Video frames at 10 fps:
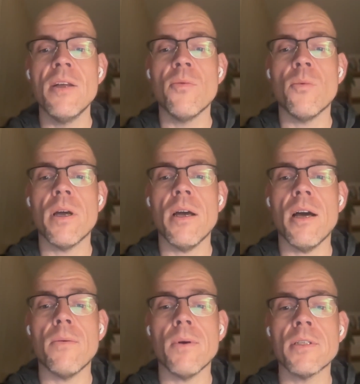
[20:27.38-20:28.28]
where
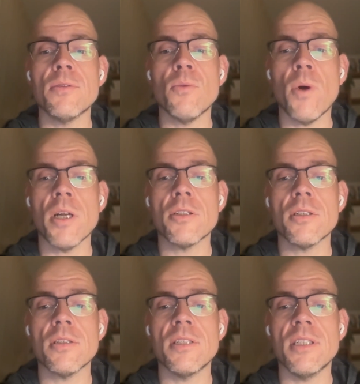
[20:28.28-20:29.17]
I wanted
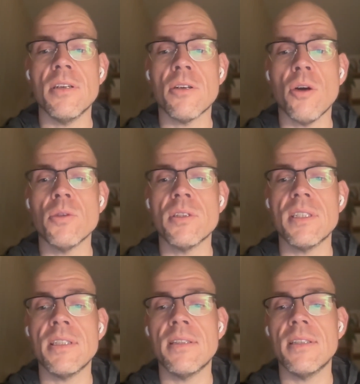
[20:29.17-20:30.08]
to go
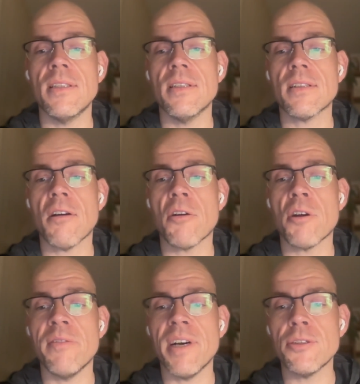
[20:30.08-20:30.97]
see the
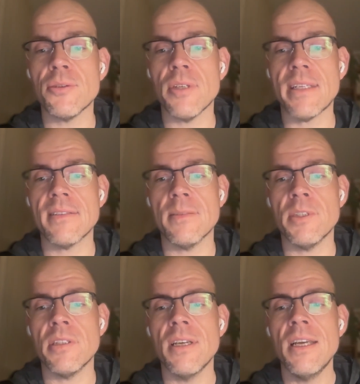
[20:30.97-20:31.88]
Caravaggio
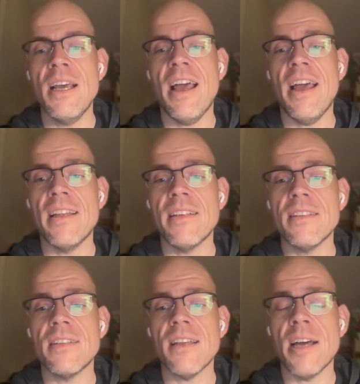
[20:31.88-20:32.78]
exhibit,
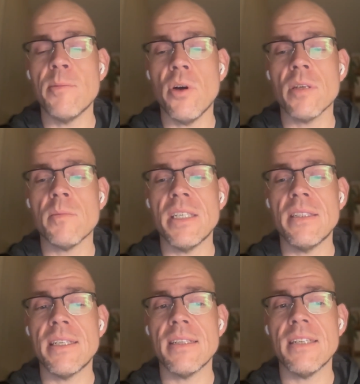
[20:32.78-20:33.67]
and I bought my
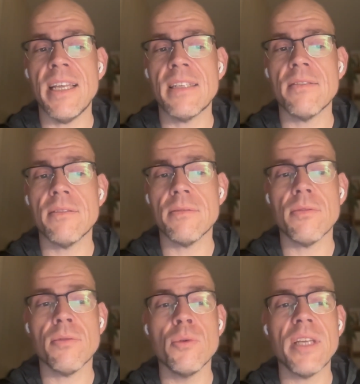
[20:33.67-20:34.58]
ticket
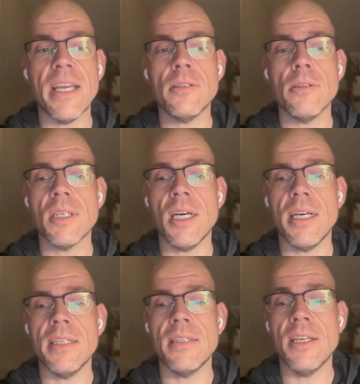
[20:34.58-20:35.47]
through Get Your
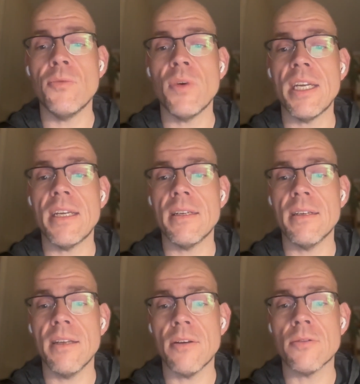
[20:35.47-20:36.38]
Guide, and when I
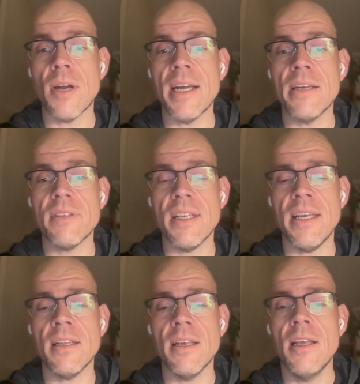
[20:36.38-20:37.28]
arrived
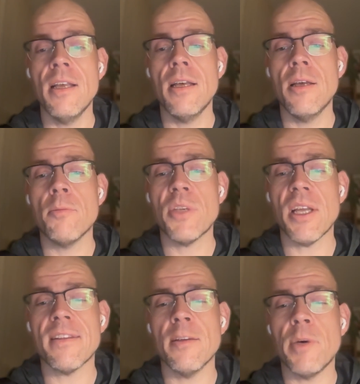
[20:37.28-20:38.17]
at
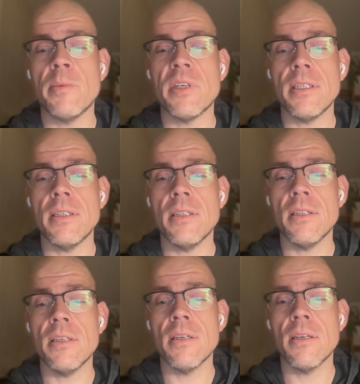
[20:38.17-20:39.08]
Palazzo Barberini,